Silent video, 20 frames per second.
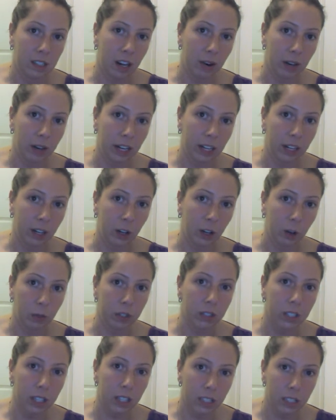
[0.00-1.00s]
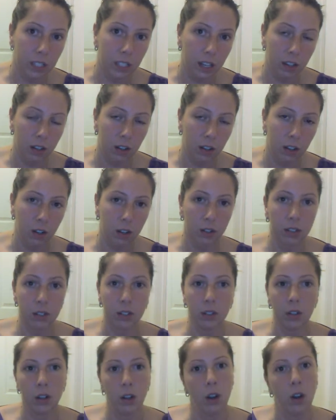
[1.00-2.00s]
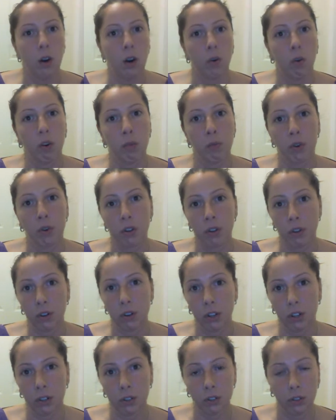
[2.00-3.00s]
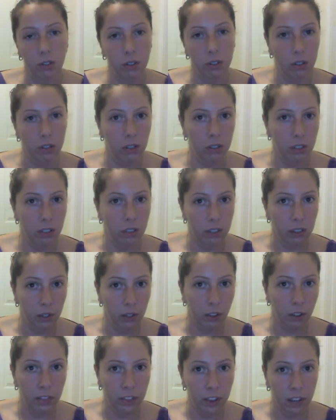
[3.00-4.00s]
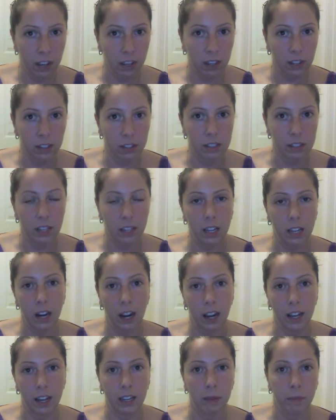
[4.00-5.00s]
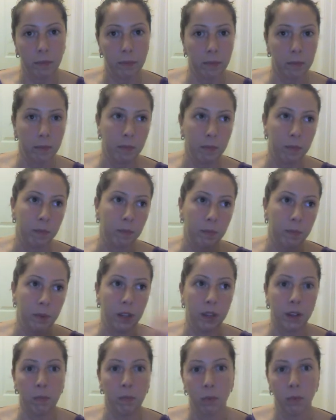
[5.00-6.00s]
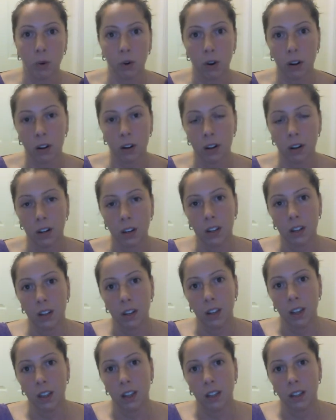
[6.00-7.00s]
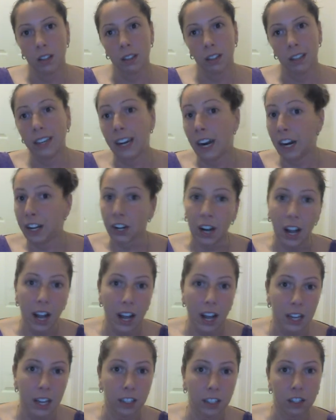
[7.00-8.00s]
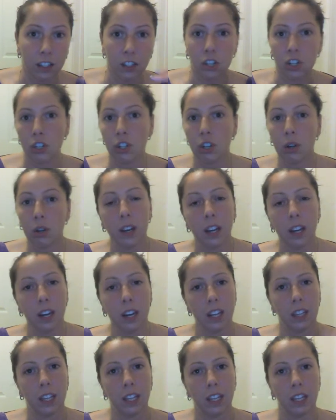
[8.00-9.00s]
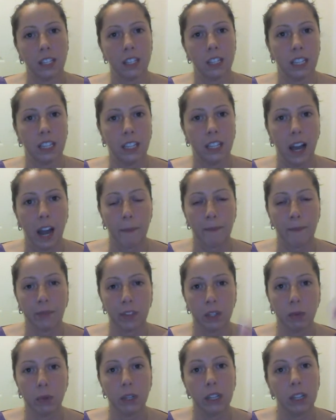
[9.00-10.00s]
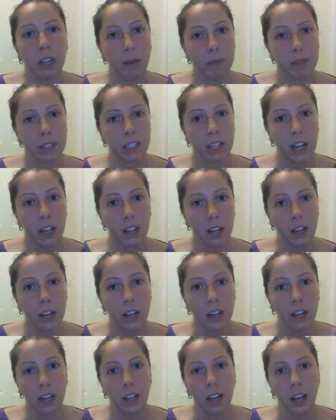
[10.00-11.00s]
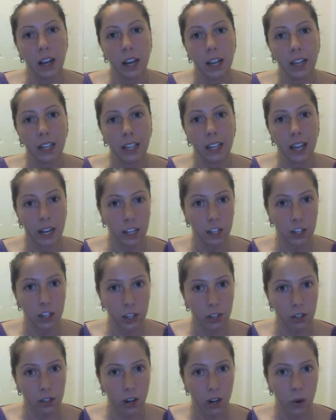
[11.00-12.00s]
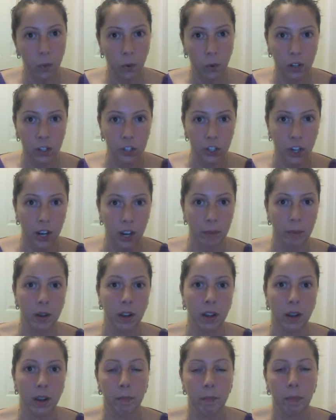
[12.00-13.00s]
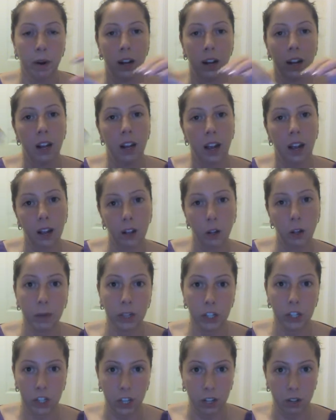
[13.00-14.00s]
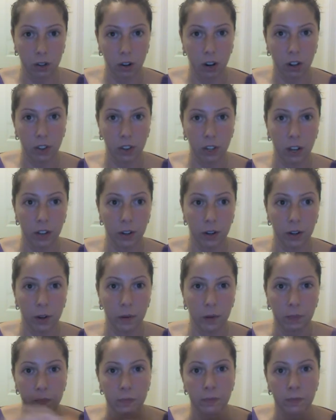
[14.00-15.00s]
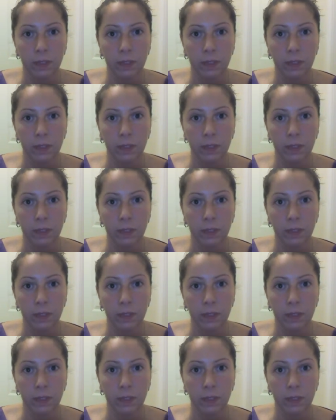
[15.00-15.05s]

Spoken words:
Tyra can help with details or more of the critical little things, and I can be more out of your head, let's just do it, and things like that. So we can come together and get each other on one gem, but help each other on the other.